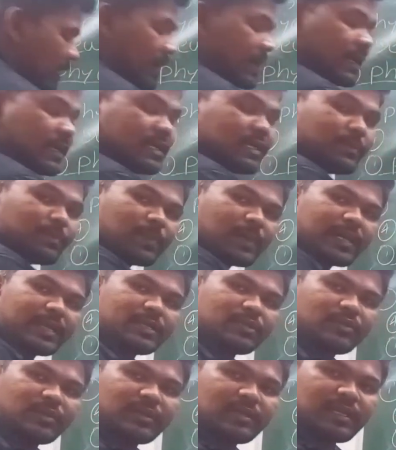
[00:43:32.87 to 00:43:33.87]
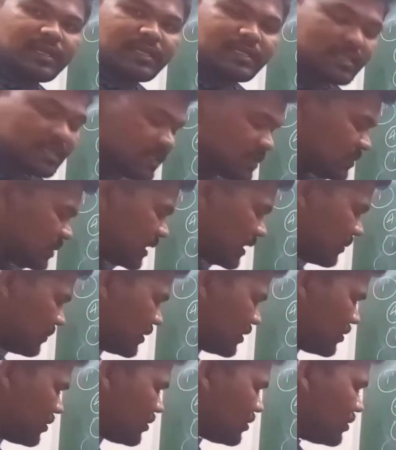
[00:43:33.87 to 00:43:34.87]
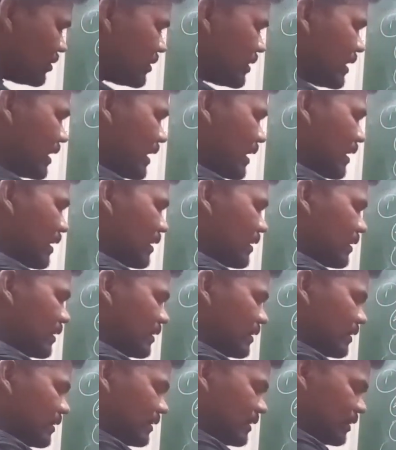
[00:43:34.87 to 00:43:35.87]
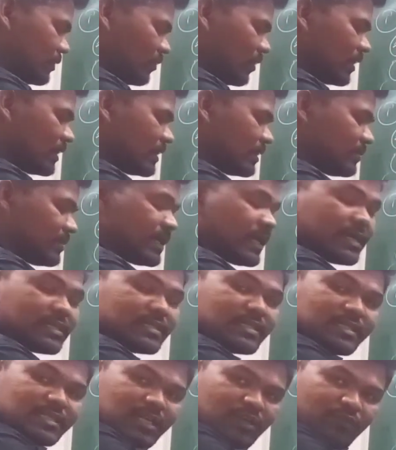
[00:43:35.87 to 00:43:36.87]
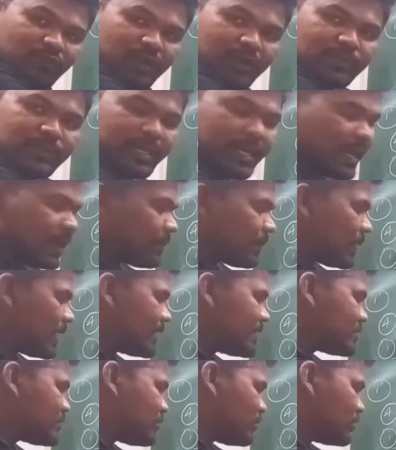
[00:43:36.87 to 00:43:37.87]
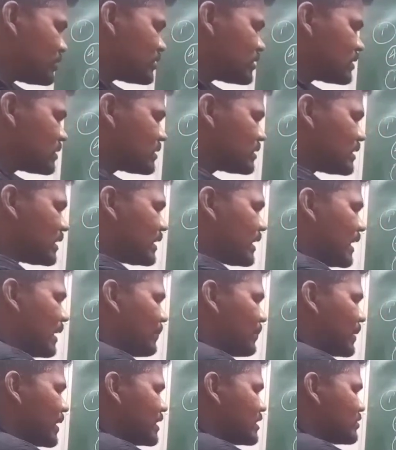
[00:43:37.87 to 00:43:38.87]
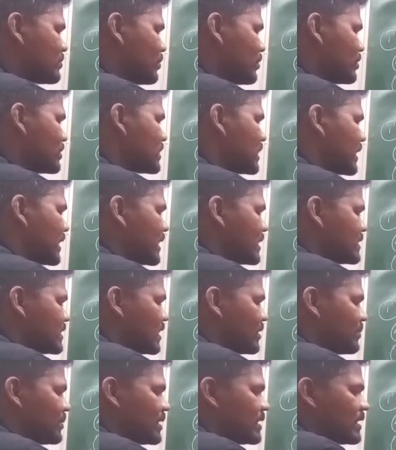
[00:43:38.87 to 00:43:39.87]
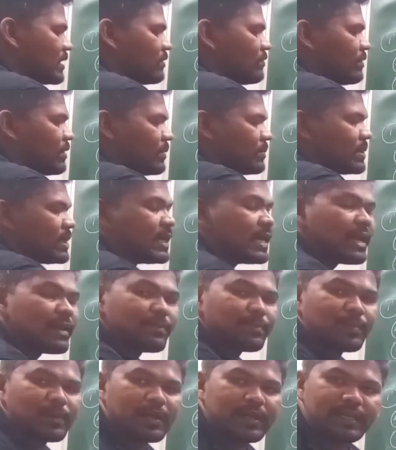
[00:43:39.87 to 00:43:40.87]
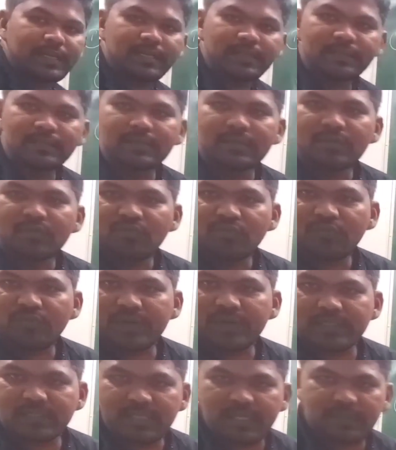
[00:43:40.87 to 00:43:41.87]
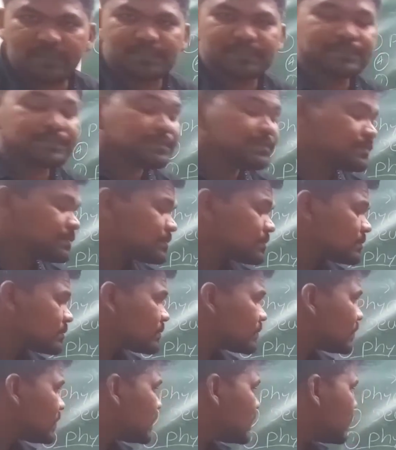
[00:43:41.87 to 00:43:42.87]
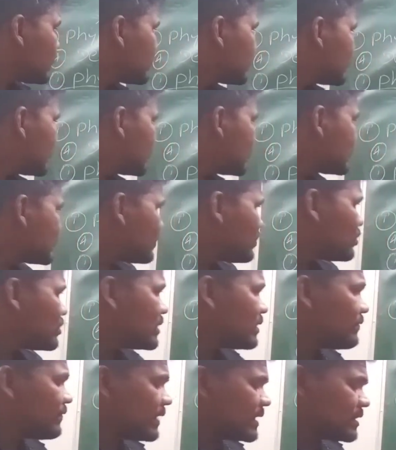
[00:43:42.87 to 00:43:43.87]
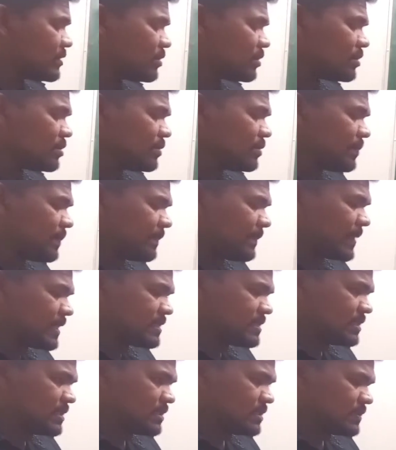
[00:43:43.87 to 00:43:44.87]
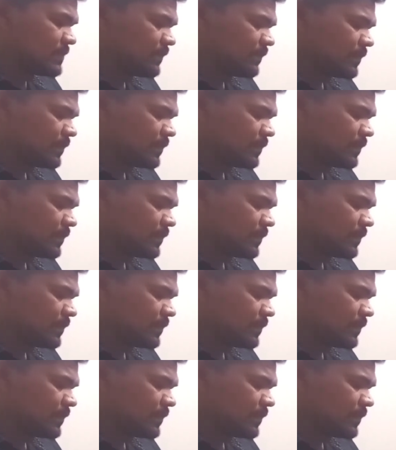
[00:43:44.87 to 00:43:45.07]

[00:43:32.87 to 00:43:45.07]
Again diploid nucleus is become into involved in meiosis and form the haploid spores. That haploid spores again germinate and form the haploid fungi. That is about the phycomycetes.